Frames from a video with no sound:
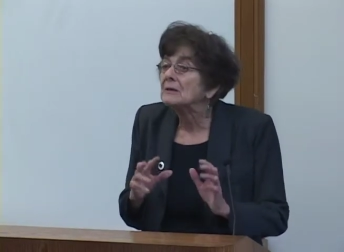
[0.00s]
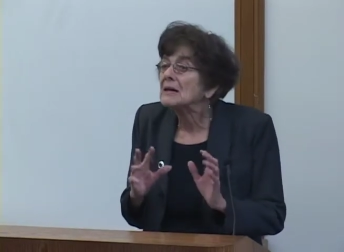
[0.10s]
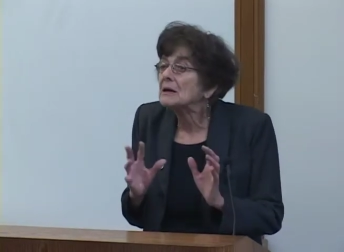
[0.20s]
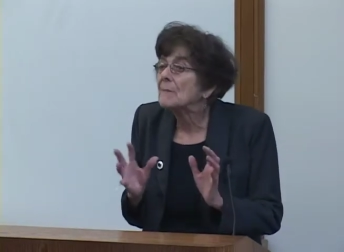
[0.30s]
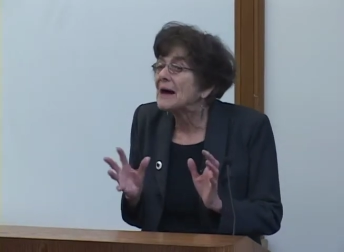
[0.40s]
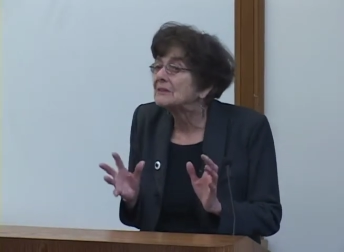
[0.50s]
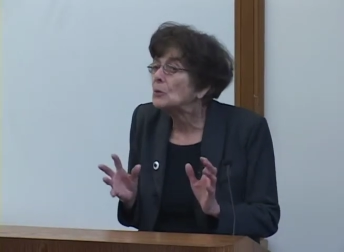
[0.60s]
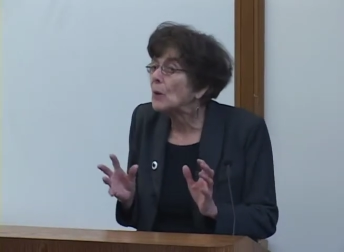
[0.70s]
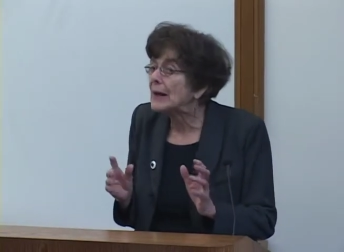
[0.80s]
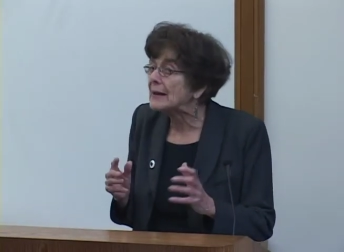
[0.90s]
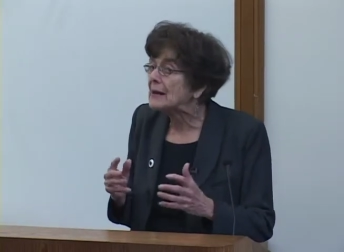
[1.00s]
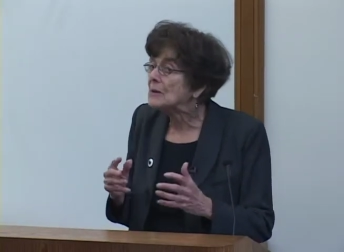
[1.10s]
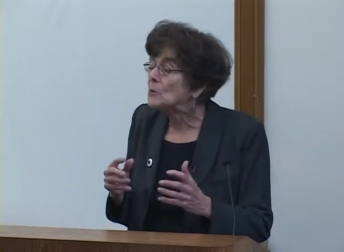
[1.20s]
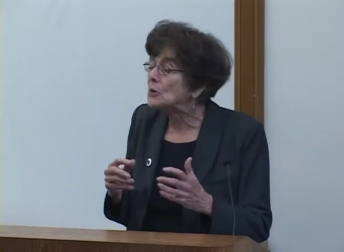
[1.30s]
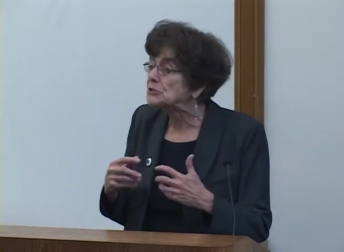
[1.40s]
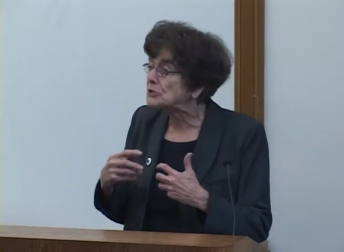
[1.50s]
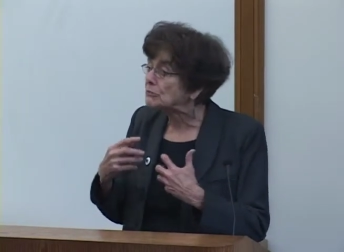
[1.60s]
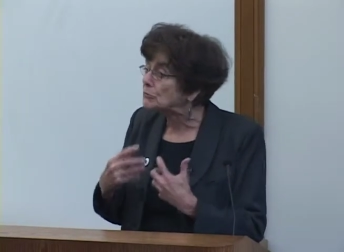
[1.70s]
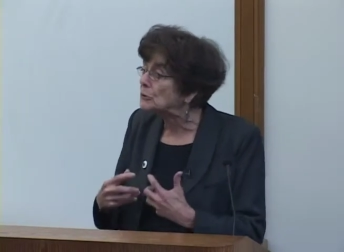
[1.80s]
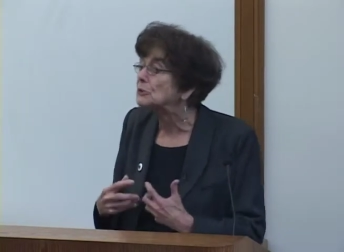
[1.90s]
think about the way in which the
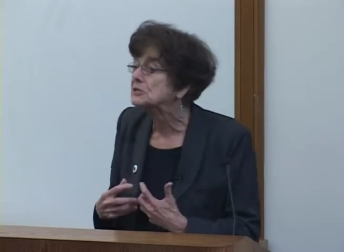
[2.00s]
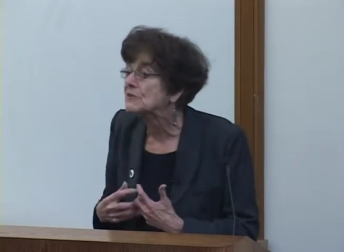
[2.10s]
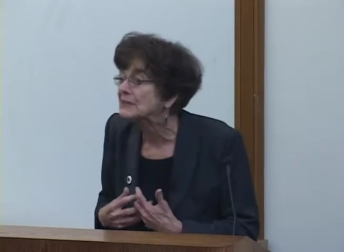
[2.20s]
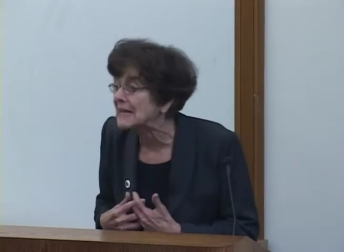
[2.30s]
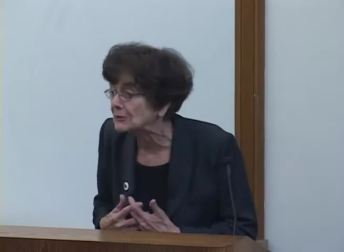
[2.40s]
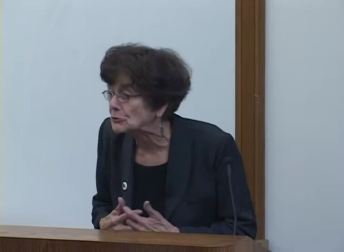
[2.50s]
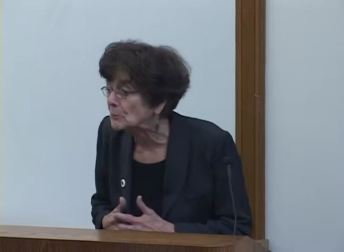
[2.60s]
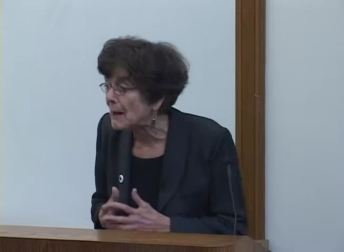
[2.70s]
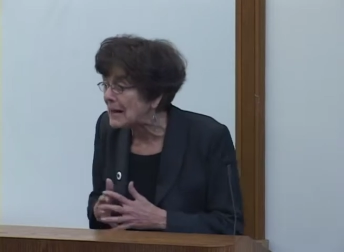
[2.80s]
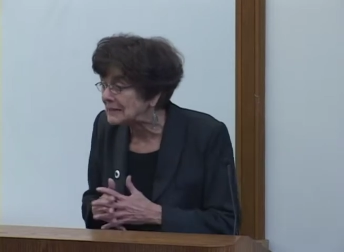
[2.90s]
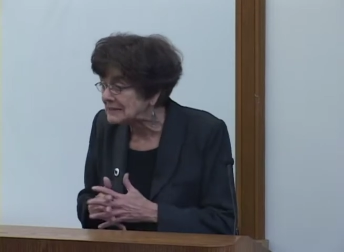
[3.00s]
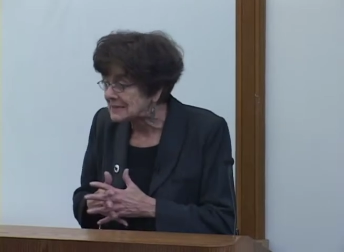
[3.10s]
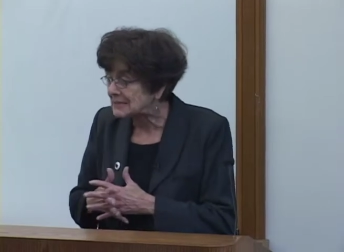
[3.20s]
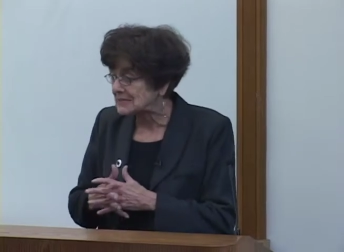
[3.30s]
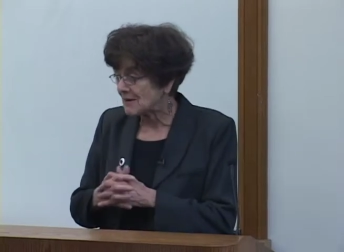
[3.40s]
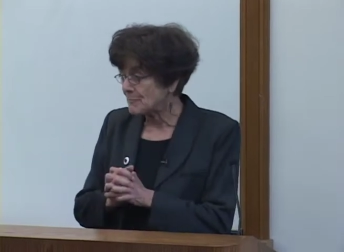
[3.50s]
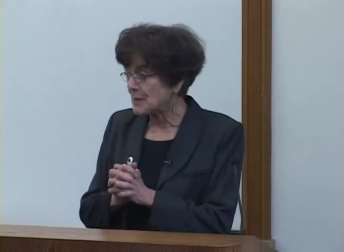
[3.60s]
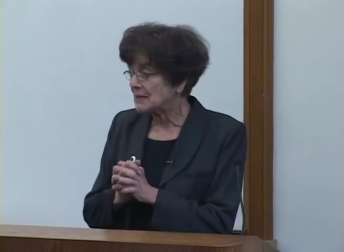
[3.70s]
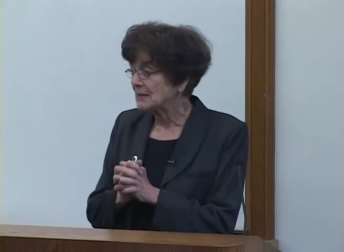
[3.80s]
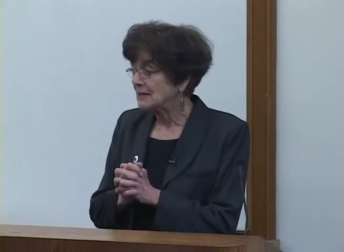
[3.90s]
rules of electoral politics have been